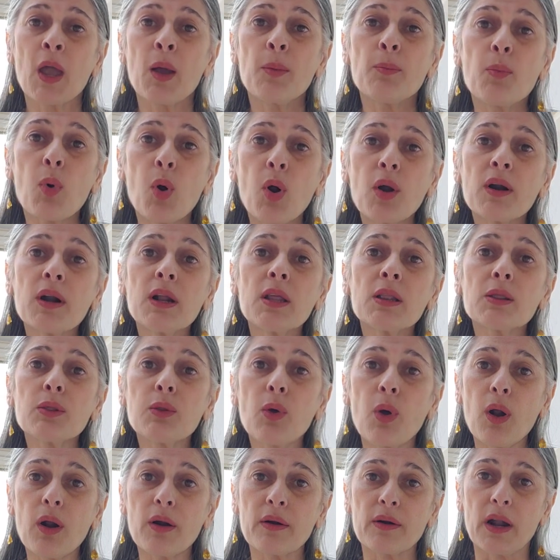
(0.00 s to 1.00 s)
Morah
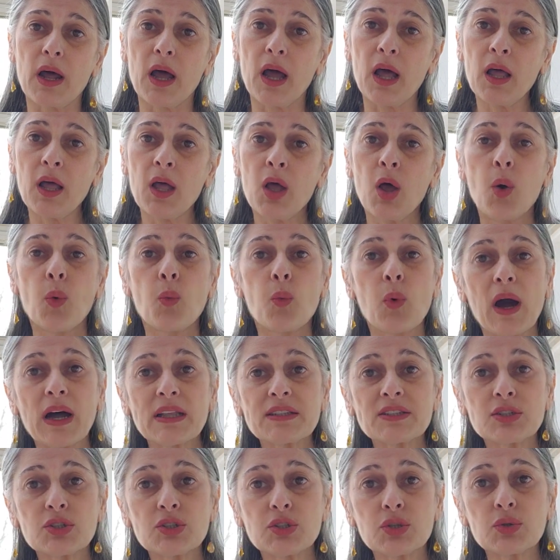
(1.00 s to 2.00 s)
Lora
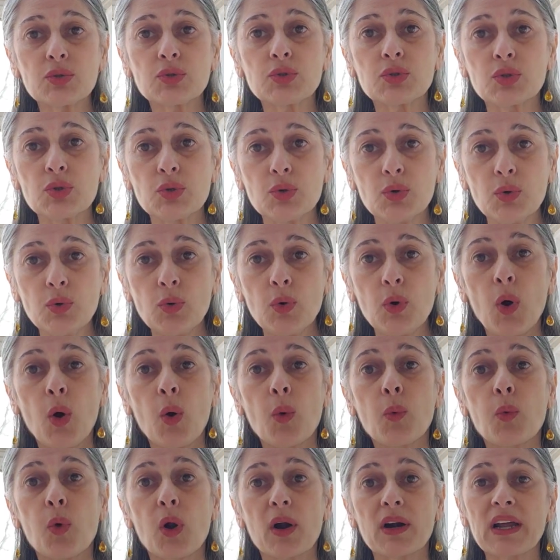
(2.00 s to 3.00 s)
wants you to
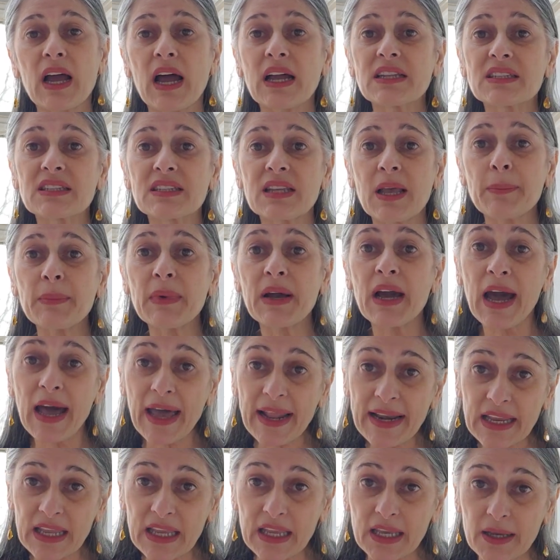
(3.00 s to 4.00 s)
work on some
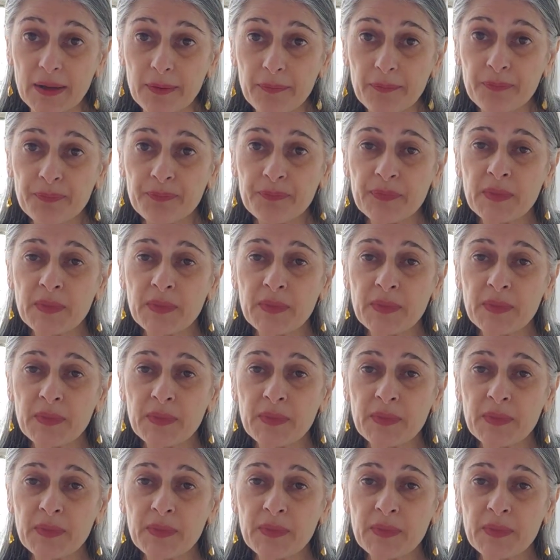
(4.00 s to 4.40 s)
cutting.